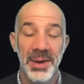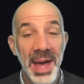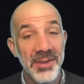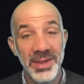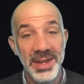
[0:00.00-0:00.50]

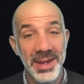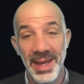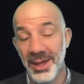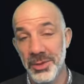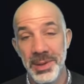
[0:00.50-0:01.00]
having
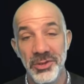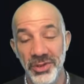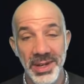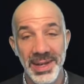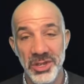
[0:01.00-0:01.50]

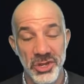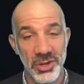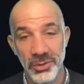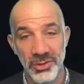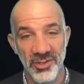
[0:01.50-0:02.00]
elementary age
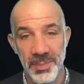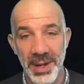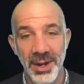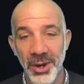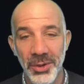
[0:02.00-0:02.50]
children of my
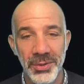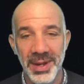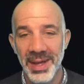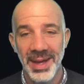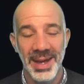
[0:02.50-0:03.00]
own,
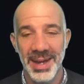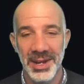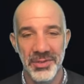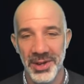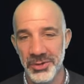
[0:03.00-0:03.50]
I kind
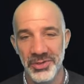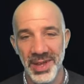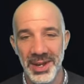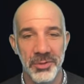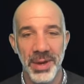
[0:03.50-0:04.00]
of
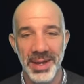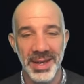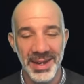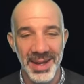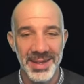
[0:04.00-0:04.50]
understand and
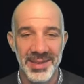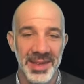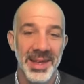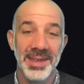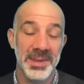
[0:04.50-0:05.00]
recognize
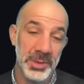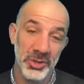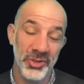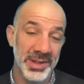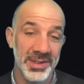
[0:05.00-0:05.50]
some of the
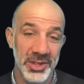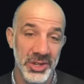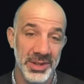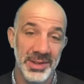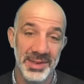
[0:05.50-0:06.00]

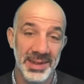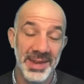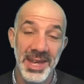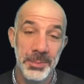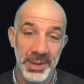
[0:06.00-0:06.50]
transitions that
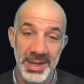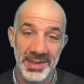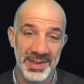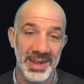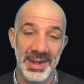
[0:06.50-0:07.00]
take
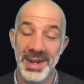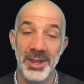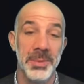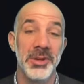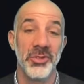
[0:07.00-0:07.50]
place in an
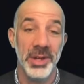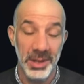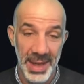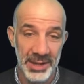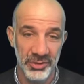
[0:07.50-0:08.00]
elementary
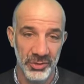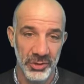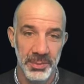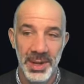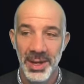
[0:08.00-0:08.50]
classroom,